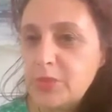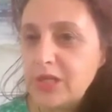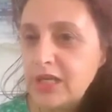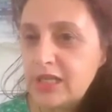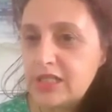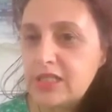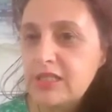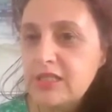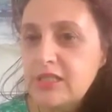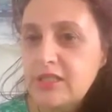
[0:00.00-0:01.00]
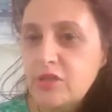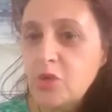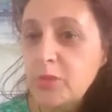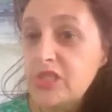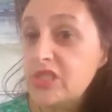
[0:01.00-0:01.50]
we could actually
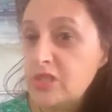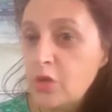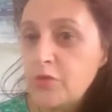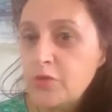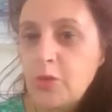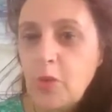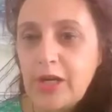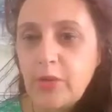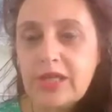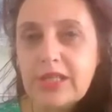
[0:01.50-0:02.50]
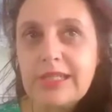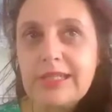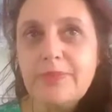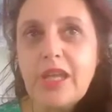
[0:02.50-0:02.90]
almost dissolve them quite quickly